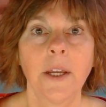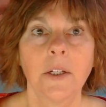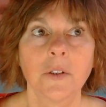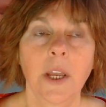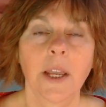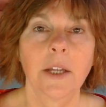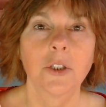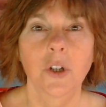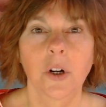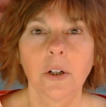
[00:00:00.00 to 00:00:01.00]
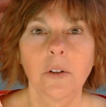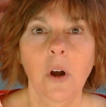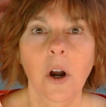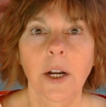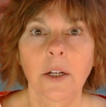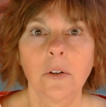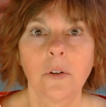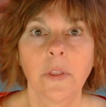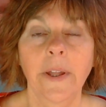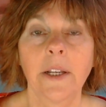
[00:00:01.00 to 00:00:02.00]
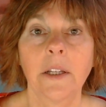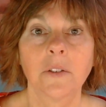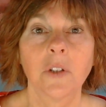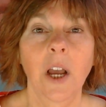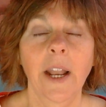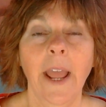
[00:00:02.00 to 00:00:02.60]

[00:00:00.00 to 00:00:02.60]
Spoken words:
say, a journal article that does not